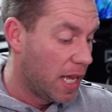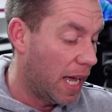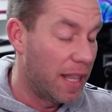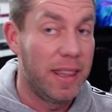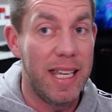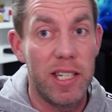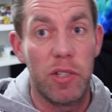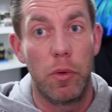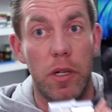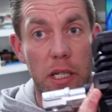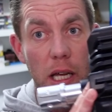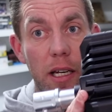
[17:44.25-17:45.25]
And this
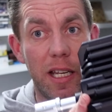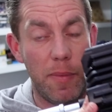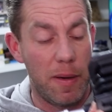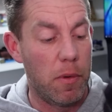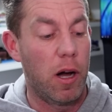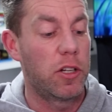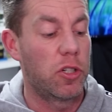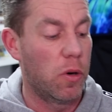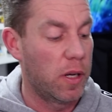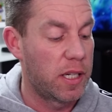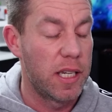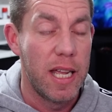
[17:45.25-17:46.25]
would certainly be my
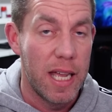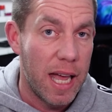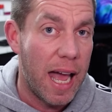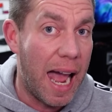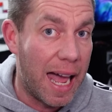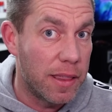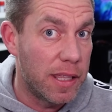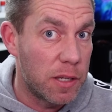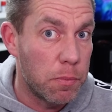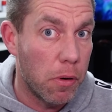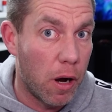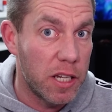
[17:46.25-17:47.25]
choice at this
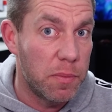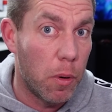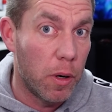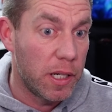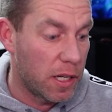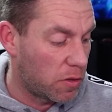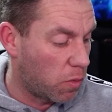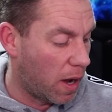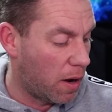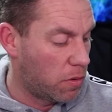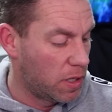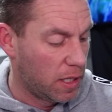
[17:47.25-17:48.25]
price point as
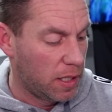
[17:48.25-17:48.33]
well.